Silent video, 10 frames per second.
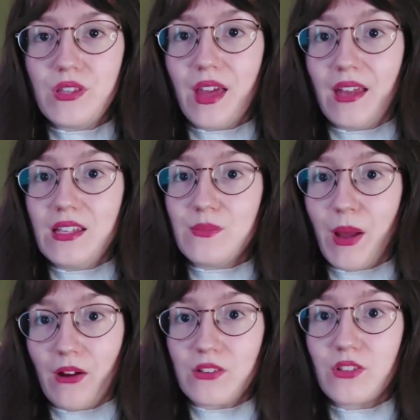that his
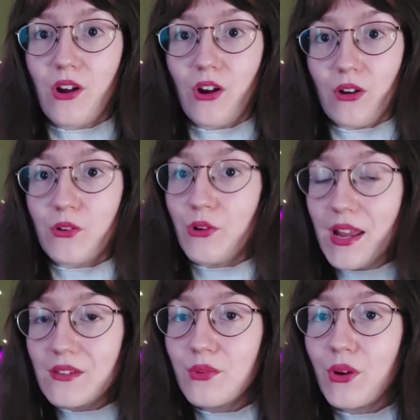parents are
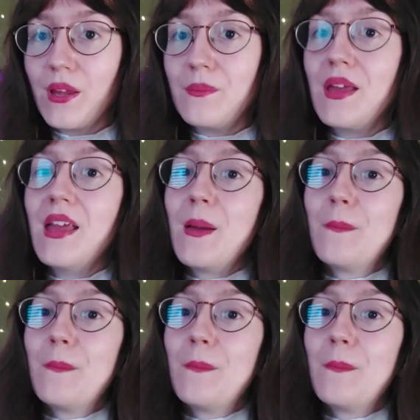creating for him,